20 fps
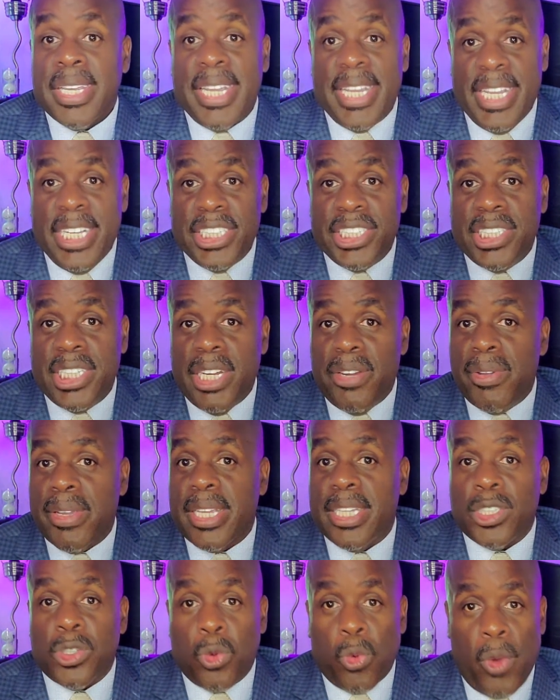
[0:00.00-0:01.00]
Engineering
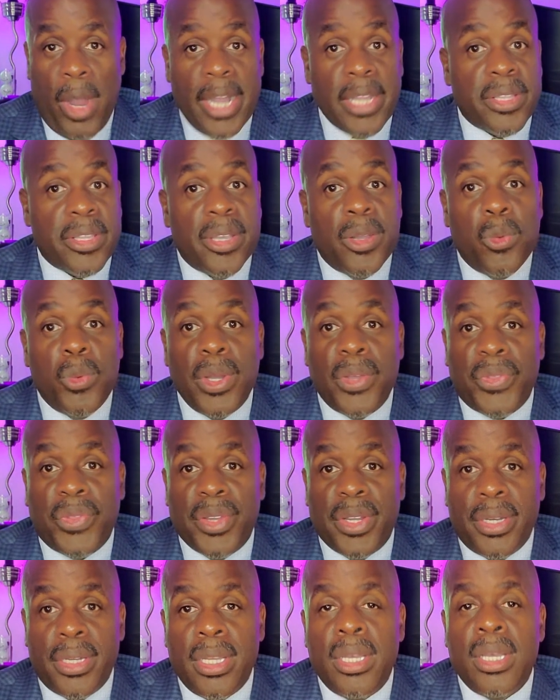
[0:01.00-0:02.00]
is right there with
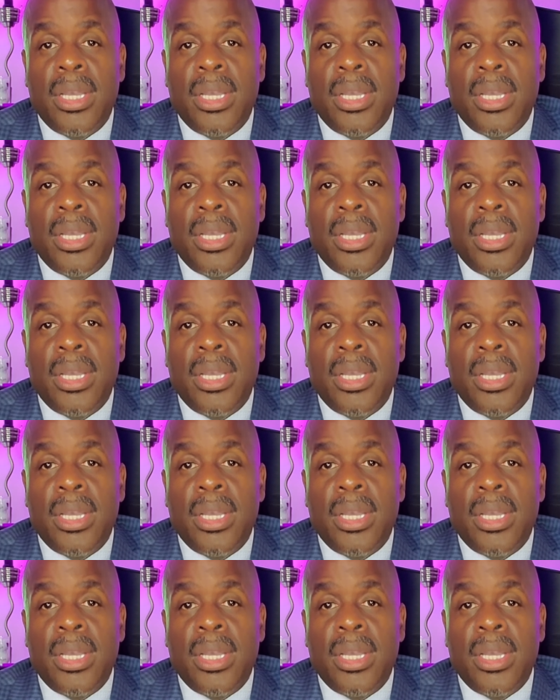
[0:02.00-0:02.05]
it.